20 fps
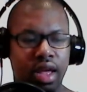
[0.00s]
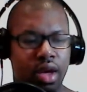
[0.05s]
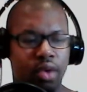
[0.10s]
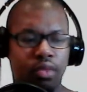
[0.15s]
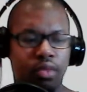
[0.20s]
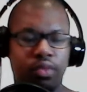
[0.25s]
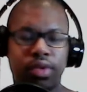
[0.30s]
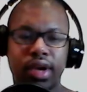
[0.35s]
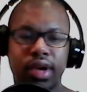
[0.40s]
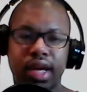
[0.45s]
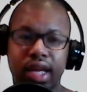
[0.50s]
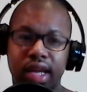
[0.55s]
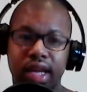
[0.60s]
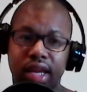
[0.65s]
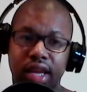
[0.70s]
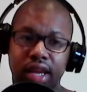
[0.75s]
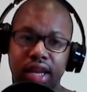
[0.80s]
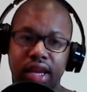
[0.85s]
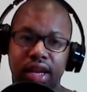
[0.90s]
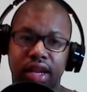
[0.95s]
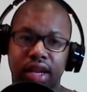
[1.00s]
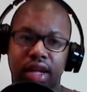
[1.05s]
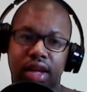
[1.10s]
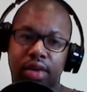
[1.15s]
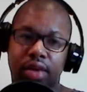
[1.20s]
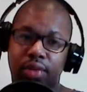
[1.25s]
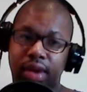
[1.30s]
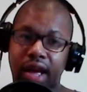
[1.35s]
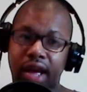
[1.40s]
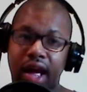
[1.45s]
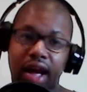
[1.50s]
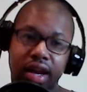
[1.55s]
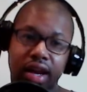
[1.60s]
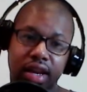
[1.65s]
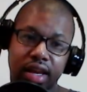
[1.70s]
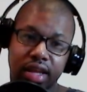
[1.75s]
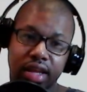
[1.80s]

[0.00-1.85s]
Really, in reality,